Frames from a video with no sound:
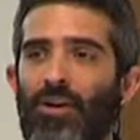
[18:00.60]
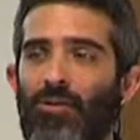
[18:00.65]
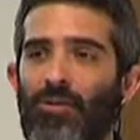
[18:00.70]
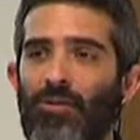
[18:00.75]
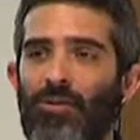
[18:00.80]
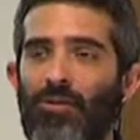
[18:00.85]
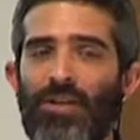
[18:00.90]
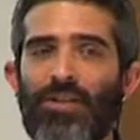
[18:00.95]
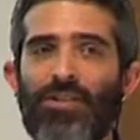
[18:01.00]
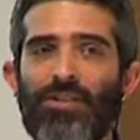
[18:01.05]
other
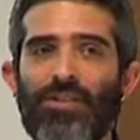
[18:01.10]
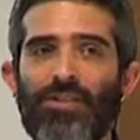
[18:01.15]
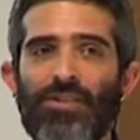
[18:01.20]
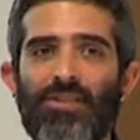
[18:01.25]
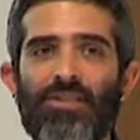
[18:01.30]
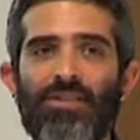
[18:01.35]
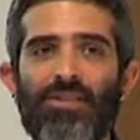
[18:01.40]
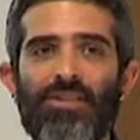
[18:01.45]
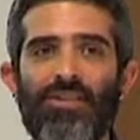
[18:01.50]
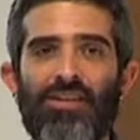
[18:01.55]

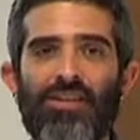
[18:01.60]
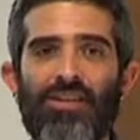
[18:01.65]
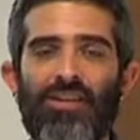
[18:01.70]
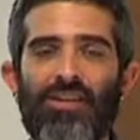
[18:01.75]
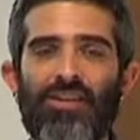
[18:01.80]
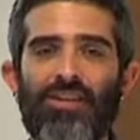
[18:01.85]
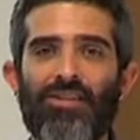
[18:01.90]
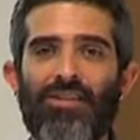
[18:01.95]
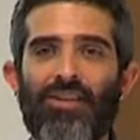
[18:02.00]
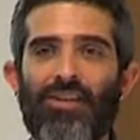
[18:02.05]
questions.
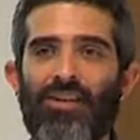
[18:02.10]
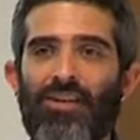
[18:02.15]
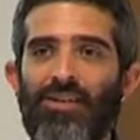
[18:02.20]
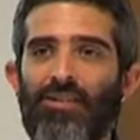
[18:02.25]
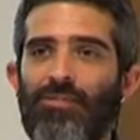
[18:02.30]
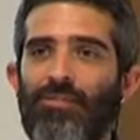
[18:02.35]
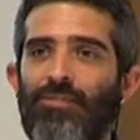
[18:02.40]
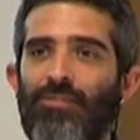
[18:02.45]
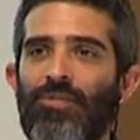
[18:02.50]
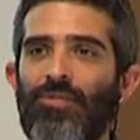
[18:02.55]

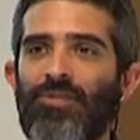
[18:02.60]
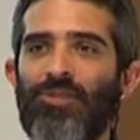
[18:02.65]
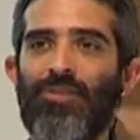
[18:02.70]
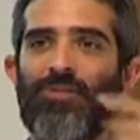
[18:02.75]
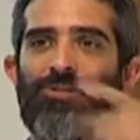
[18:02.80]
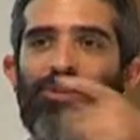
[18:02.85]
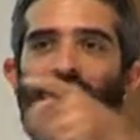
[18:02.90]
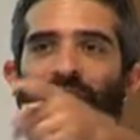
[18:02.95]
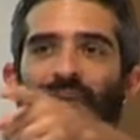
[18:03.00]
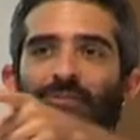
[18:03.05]
Um, it's,
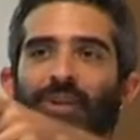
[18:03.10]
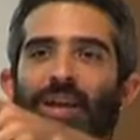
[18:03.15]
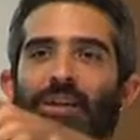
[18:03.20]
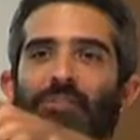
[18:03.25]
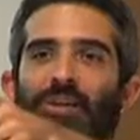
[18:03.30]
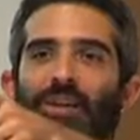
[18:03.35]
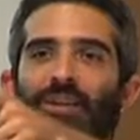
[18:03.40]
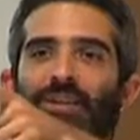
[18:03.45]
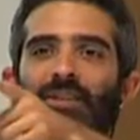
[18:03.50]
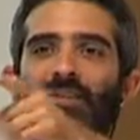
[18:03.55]
it's kind of
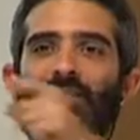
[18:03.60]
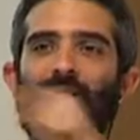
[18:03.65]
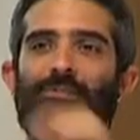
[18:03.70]
rambling.